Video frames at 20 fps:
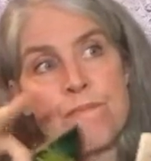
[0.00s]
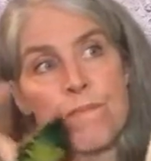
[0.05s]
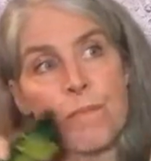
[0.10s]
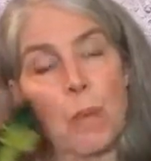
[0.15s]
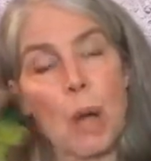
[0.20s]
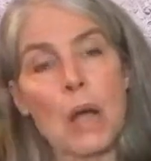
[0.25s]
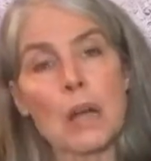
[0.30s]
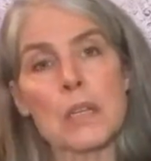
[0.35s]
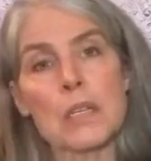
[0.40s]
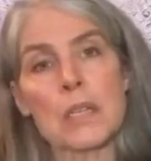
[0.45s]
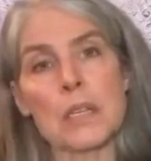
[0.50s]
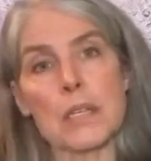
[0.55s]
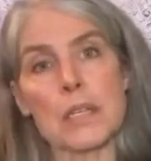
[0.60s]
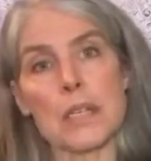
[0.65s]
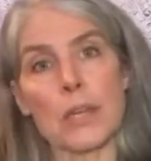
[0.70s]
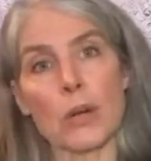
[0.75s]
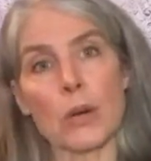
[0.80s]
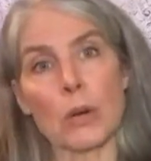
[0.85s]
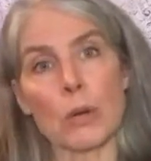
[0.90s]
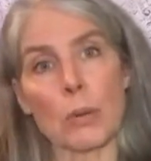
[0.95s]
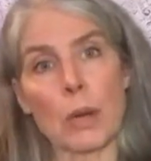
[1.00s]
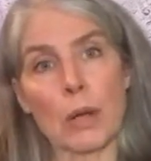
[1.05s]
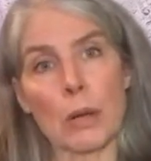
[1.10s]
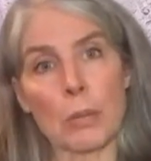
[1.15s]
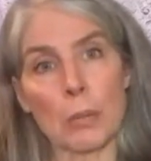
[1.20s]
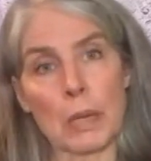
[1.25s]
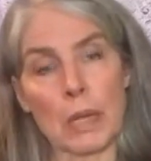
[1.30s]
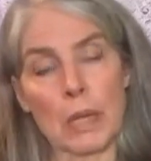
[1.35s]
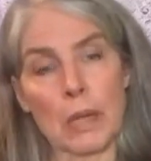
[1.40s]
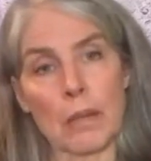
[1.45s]
boxes that are around
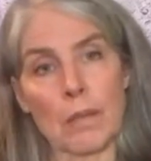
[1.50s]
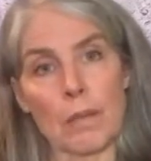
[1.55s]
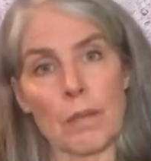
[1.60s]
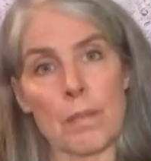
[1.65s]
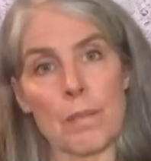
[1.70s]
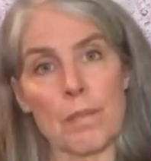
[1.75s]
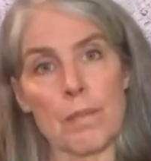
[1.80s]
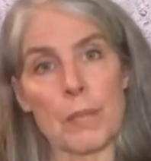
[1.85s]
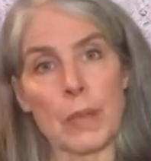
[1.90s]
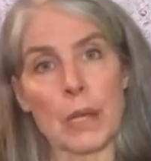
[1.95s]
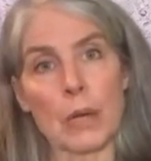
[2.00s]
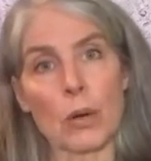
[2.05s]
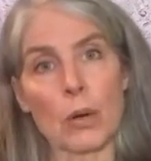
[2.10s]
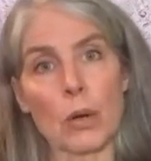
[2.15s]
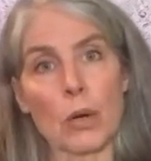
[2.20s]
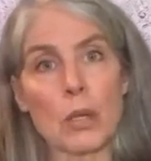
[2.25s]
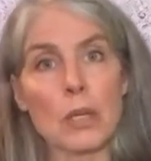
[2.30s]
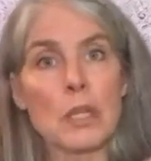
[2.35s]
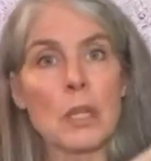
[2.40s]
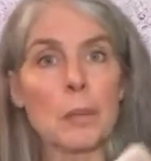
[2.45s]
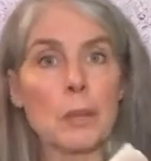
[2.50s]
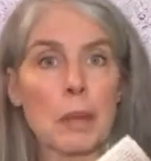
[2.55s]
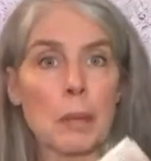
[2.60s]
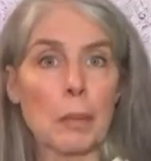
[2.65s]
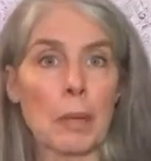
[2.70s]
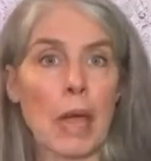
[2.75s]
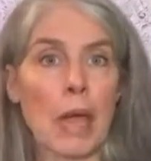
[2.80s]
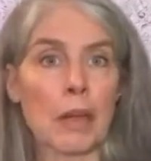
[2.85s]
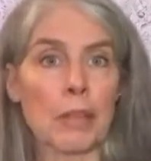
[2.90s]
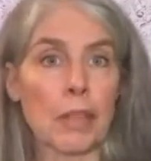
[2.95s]
me that are holding me
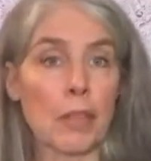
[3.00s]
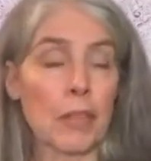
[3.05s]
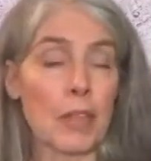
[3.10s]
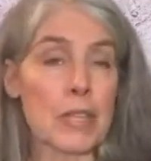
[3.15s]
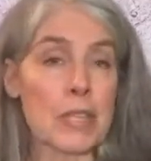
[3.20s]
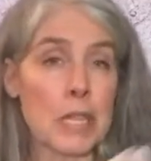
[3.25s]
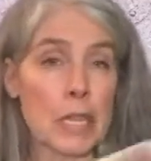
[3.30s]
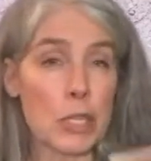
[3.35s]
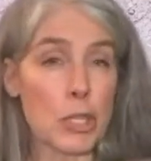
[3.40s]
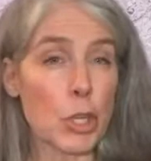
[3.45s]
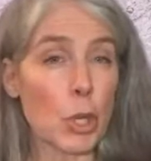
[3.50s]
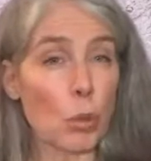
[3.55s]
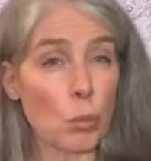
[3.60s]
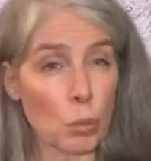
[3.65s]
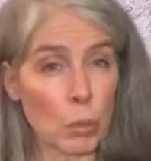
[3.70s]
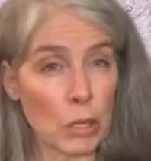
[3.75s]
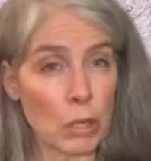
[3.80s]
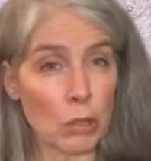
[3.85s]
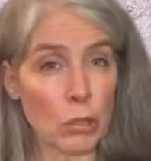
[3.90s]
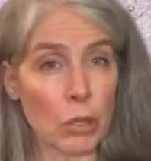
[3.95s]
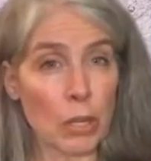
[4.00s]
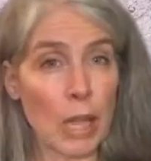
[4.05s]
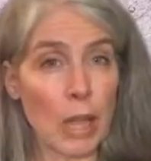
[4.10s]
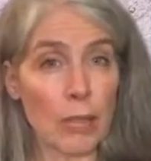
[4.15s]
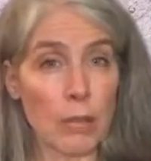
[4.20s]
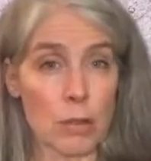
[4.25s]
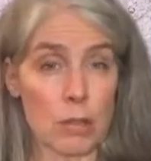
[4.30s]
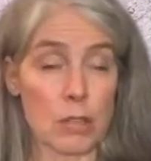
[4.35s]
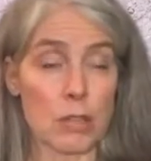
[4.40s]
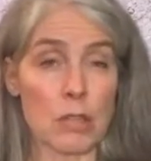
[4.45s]
back, the things I don't want to look at?
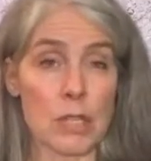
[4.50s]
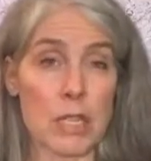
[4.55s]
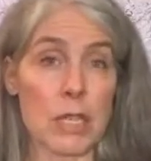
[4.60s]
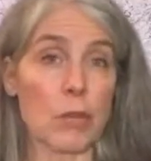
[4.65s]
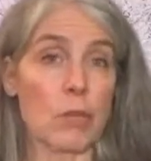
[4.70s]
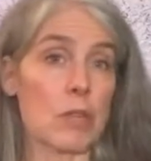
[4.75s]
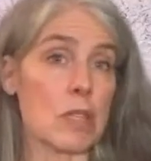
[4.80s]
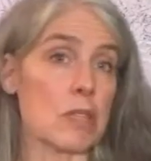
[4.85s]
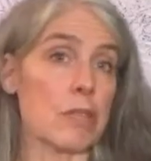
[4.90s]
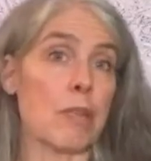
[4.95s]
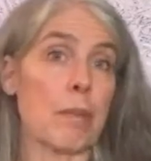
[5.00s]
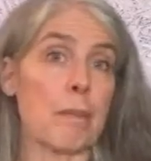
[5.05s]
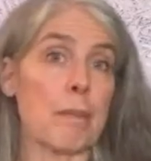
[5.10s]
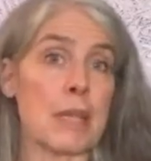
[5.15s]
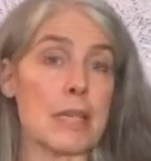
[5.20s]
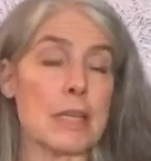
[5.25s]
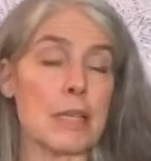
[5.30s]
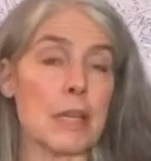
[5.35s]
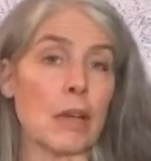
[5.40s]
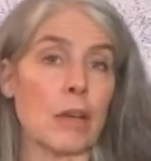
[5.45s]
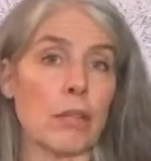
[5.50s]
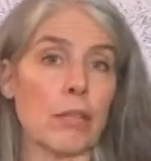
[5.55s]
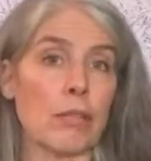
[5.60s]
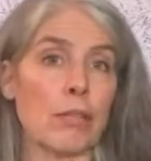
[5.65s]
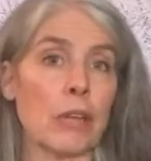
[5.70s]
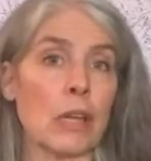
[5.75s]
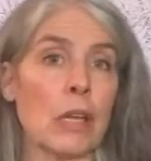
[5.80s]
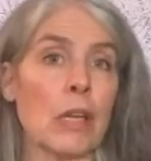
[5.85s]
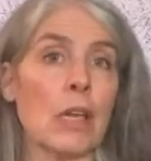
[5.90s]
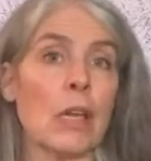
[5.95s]
Those are secrets from myself.
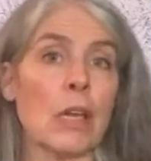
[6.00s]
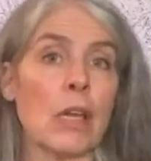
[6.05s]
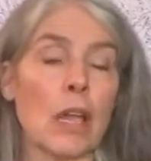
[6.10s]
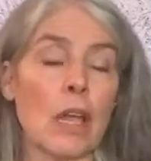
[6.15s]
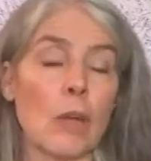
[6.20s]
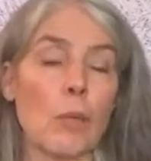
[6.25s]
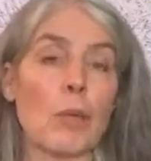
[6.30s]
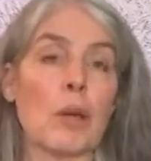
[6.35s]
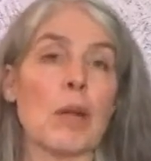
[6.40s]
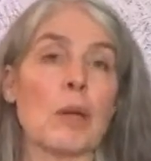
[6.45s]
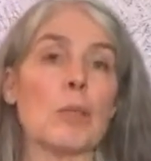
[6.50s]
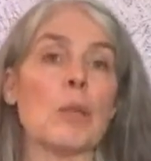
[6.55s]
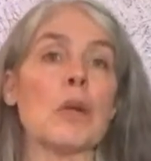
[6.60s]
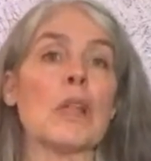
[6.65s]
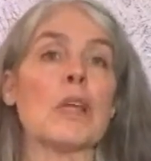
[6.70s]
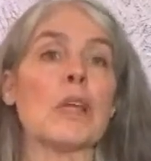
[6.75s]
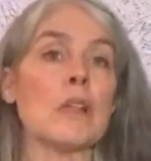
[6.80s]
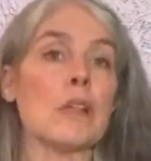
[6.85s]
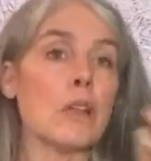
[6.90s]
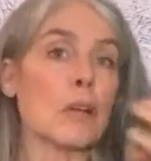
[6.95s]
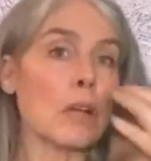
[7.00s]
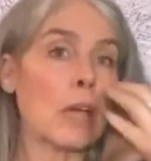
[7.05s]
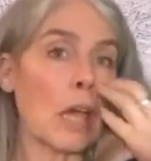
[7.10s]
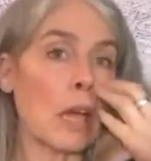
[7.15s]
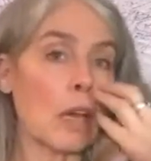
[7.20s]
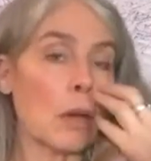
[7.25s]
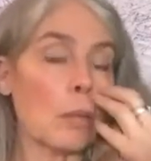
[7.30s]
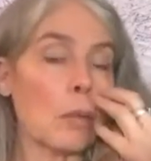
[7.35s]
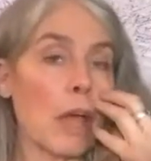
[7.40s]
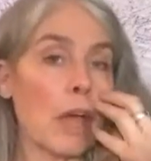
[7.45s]
And when I'm willing to look at
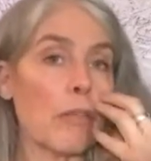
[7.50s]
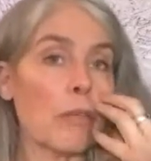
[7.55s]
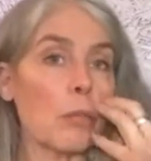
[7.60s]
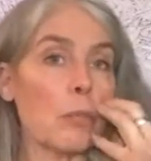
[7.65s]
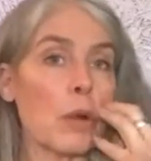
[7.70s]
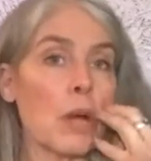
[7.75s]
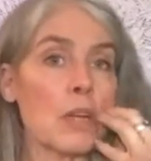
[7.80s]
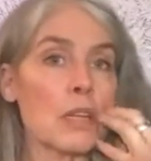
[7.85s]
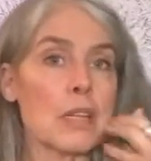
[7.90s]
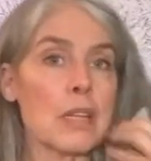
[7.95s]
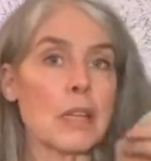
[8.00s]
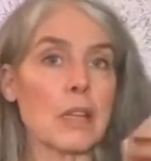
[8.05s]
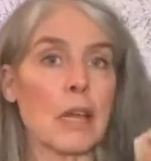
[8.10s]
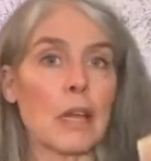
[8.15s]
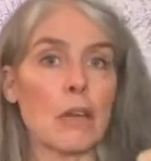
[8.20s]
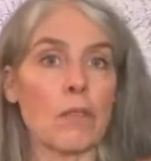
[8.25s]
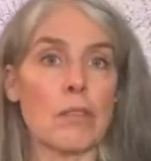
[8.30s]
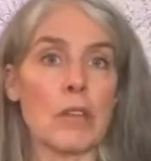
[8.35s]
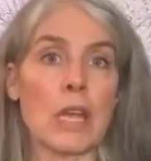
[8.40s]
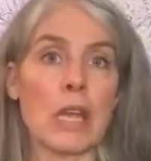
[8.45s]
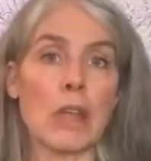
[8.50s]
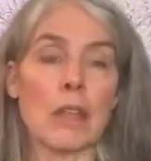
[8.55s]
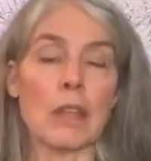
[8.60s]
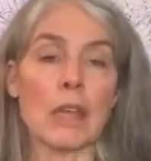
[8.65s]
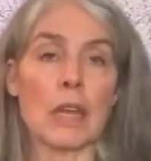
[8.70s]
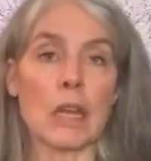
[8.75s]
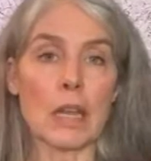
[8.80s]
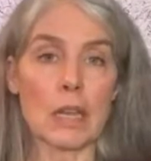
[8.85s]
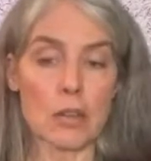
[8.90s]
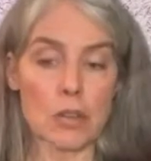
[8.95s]
it and have them brought to the light of day, then
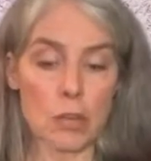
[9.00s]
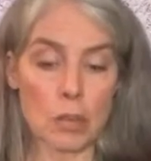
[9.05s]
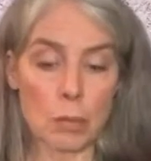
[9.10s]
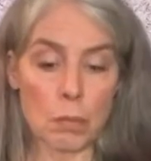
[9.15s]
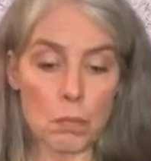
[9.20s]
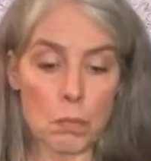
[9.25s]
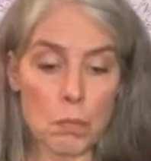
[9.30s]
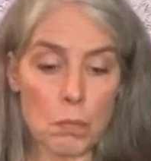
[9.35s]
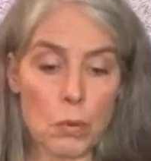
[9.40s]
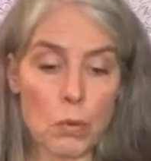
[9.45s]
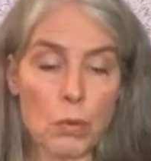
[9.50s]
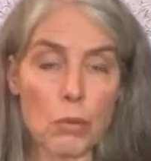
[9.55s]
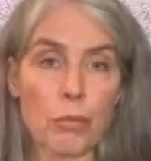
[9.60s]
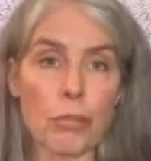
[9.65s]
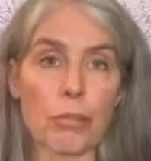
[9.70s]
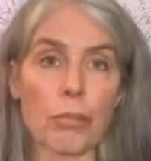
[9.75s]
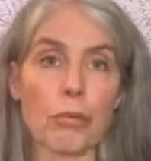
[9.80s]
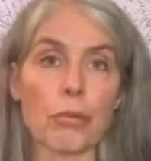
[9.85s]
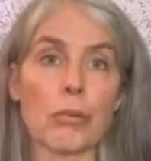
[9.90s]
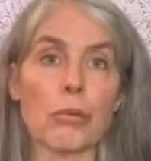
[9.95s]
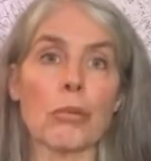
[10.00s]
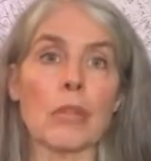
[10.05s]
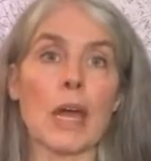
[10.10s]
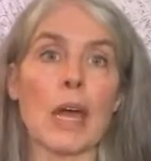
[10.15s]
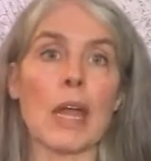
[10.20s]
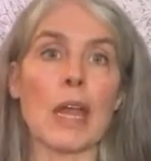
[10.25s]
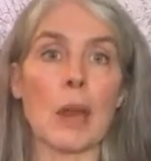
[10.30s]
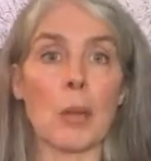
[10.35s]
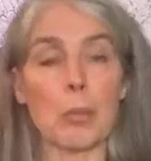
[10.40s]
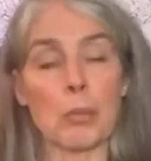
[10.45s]
I actually move through
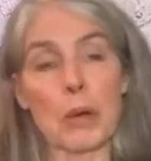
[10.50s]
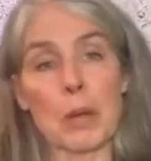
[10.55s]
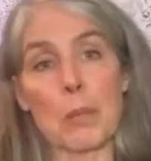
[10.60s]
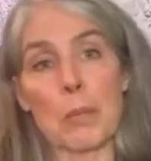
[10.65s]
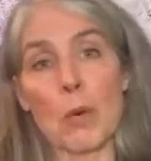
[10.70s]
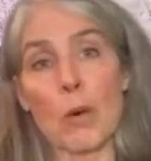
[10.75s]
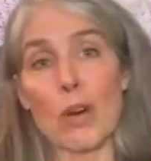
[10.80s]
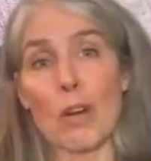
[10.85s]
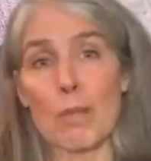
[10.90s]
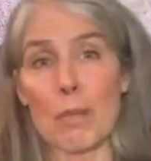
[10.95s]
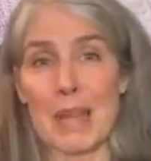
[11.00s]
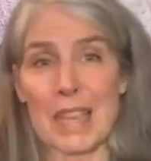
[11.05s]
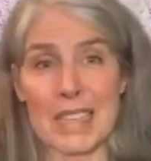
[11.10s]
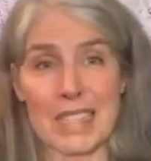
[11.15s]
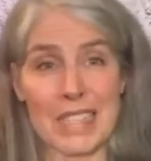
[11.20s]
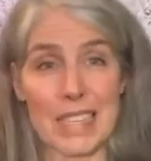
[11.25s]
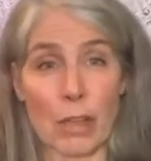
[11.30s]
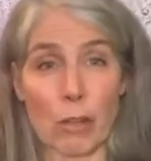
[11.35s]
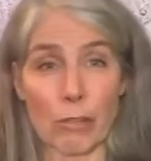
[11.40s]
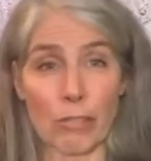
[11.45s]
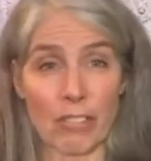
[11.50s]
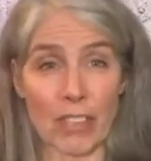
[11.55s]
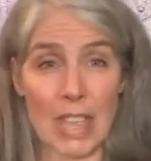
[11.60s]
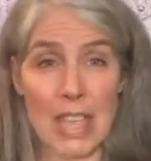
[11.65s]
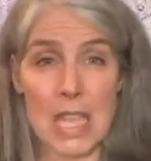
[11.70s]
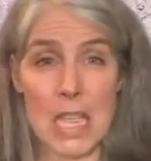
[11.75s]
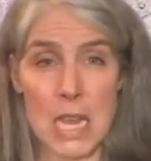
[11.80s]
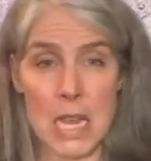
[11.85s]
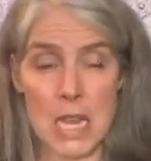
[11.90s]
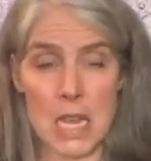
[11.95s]
that and bring more of myself in.